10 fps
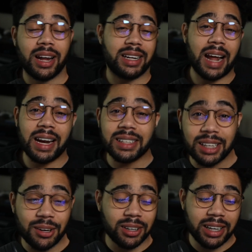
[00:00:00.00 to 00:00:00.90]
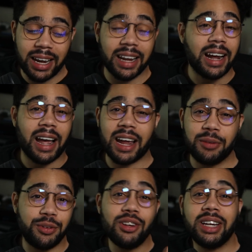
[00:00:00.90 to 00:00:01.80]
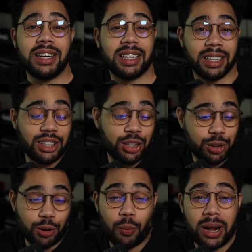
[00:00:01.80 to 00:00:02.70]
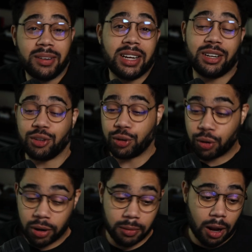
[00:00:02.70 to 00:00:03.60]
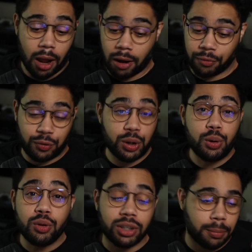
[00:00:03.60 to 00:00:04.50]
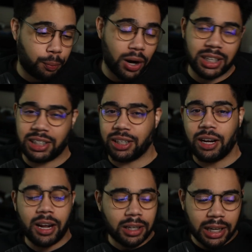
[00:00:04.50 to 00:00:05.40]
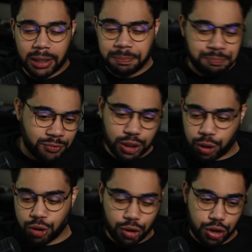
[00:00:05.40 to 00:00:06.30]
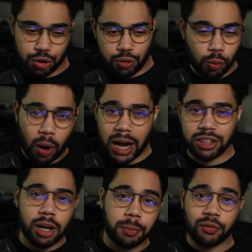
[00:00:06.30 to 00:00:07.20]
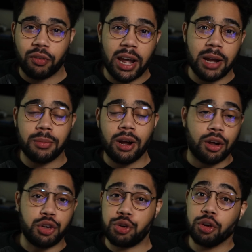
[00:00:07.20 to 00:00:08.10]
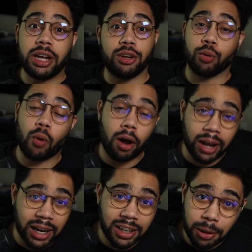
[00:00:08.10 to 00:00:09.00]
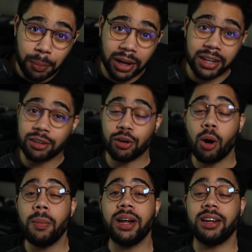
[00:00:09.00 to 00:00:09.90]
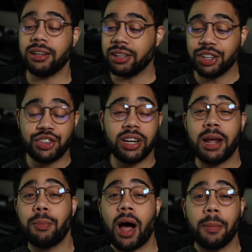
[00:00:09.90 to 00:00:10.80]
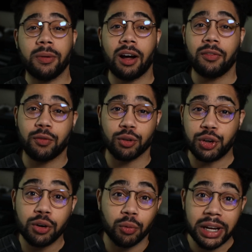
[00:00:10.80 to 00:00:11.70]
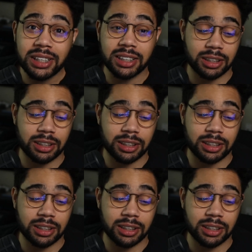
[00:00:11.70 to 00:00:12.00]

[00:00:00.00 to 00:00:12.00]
That is literally it. And if you think that this is your way of getting good uh, views and press and, and you're, you're, you're rising up in fame, you're getting the wrong idea, buddy. Nobody, this shit ain't popping off for good reasons.